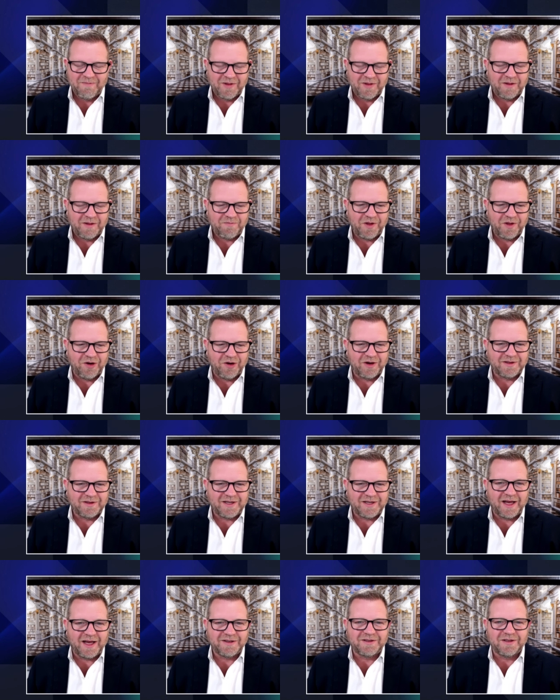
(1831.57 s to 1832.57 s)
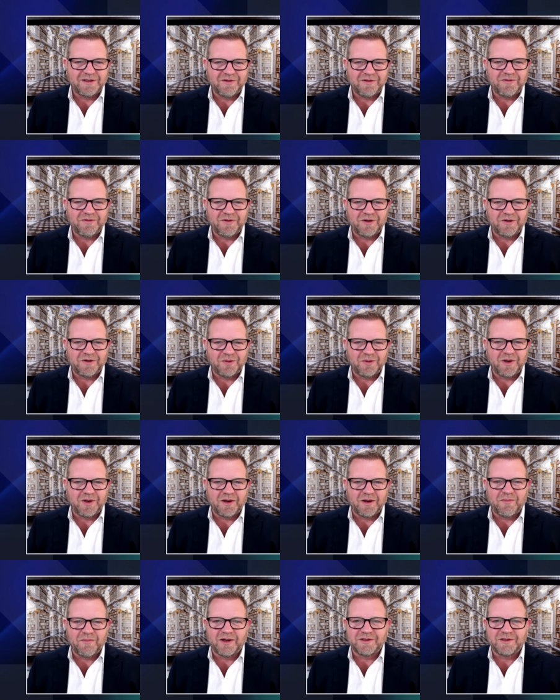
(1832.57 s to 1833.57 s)
you're intensive you're doing a
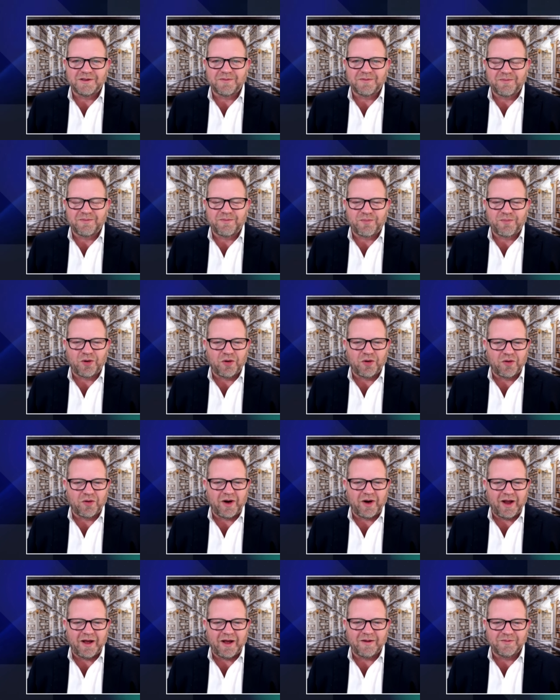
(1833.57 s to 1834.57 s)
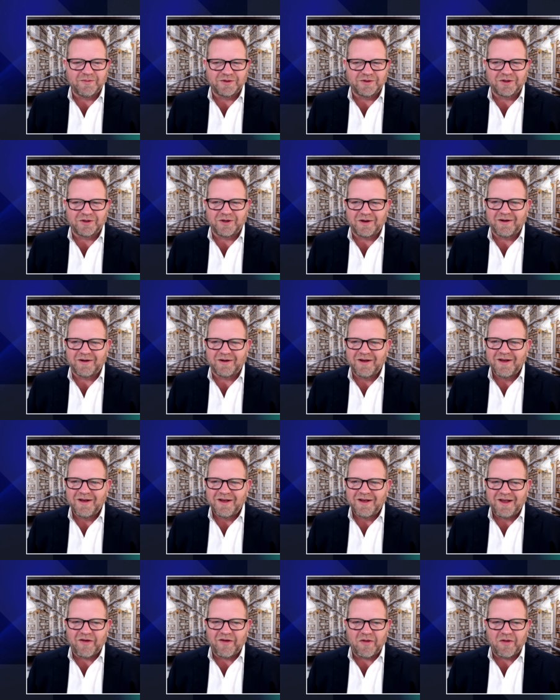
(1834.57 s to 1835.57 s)
bunch of programs or you're
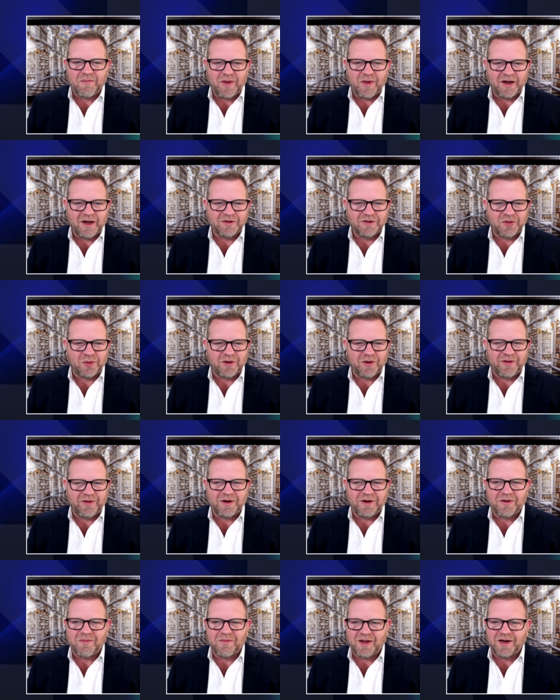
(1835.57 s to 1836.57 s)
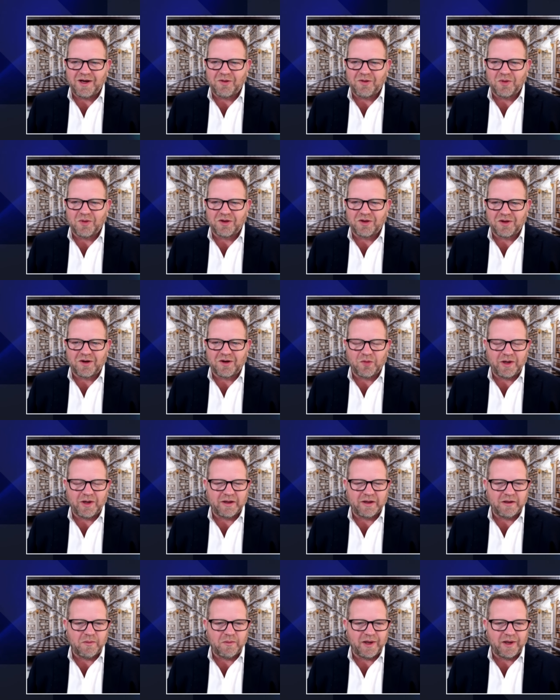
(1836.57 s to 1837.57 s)
you have a mentor that you're meeting with on a
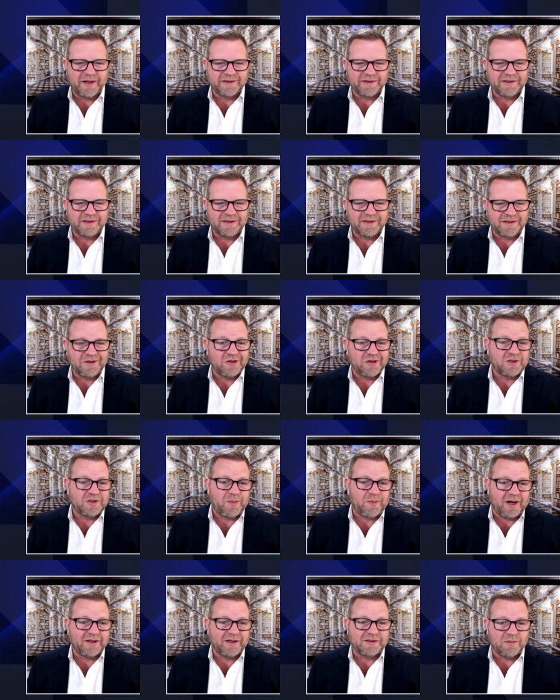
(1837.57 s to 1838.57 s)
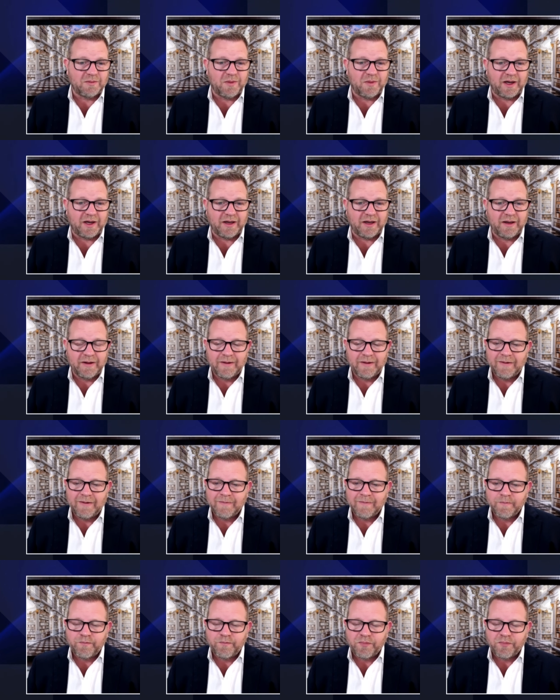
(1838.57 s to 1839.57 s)
weekly basis and you're spending some money
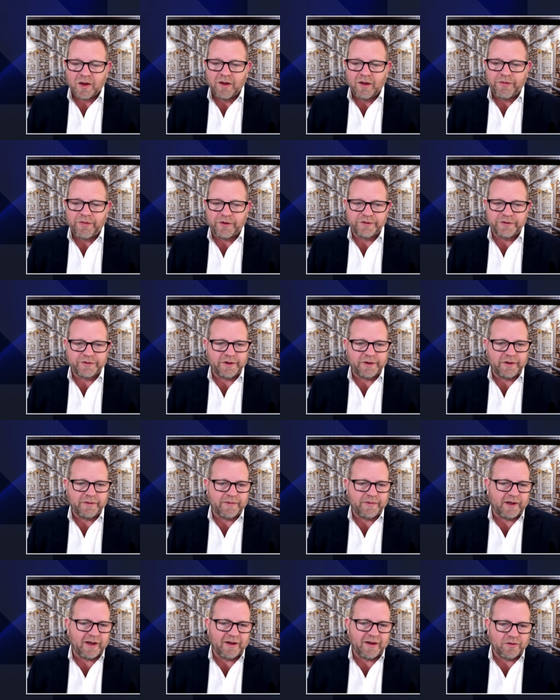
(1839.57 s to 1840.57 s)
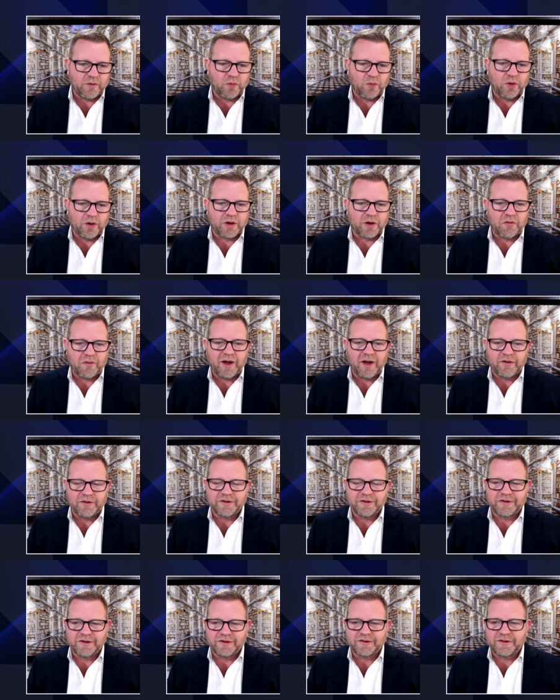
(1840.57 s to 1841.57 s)
there's a again the workaround
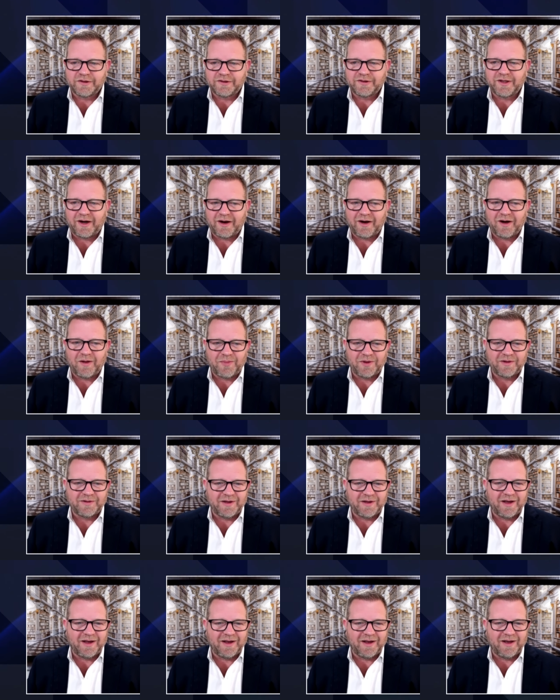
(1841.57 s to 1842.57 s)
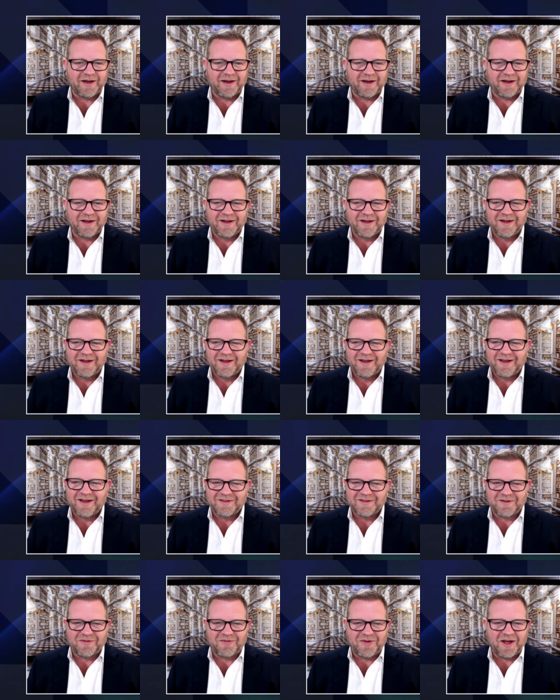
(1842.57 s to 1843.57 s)
is just to set it up as a uh,
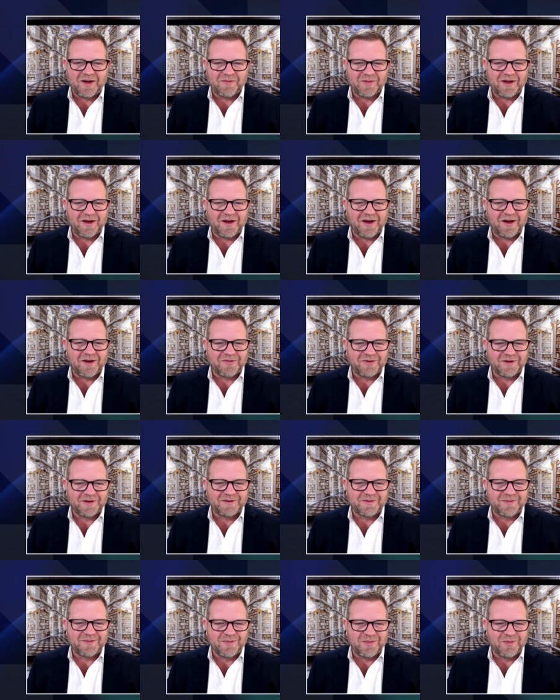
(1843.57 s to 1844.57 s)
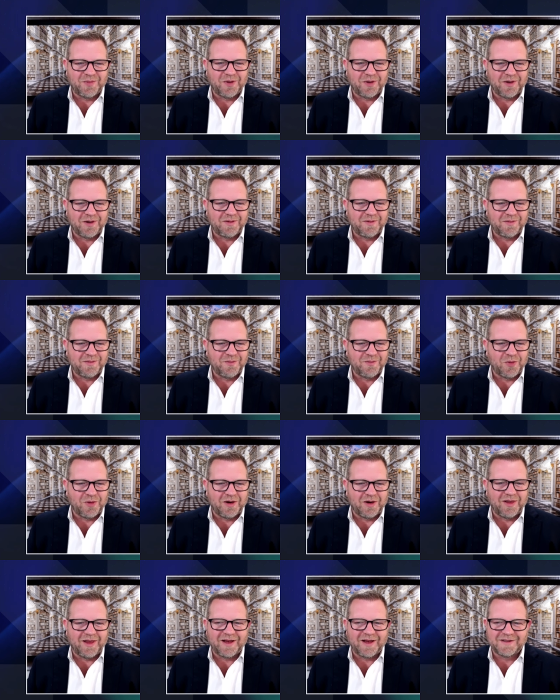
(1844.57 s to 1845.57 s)
as a family office more more or
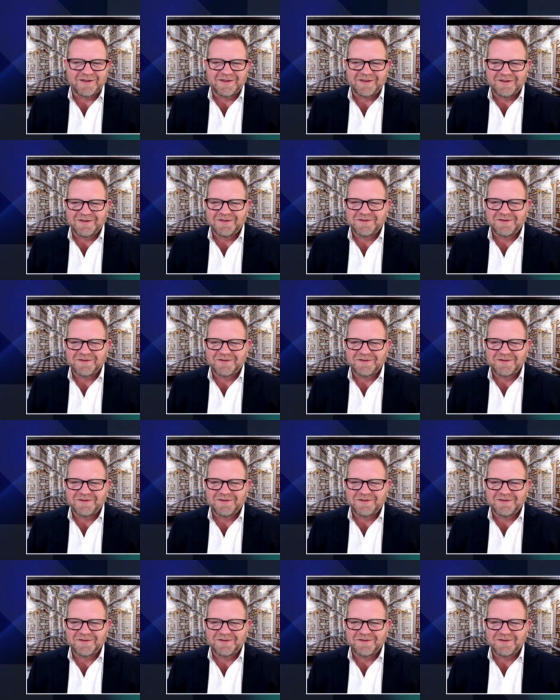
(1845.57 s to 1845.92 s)
less